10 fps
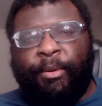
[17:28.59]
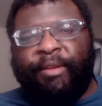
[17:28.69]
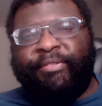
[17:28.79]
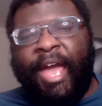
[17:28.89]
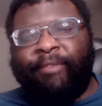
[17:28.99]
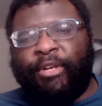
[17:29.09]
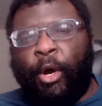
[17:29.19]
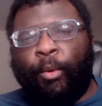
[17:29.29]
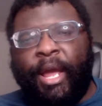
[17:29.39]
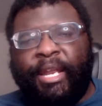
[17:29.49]
And if you haven't
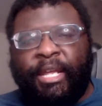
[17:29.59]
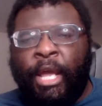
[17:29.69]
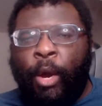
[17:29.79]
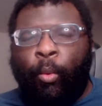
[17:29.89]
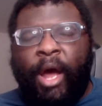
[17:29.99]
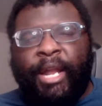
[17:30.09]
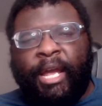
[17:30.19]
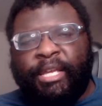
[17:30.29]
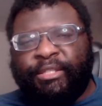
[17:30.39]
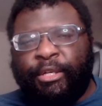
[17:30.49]
already, why
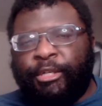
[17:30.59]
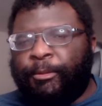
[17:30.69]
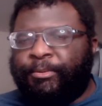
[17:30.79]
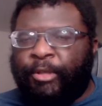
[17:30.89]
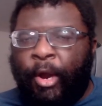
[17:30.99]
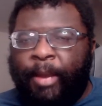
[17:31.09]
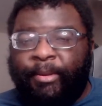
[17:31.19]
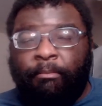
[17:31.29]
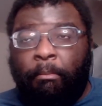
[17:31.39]
not consider subscribing?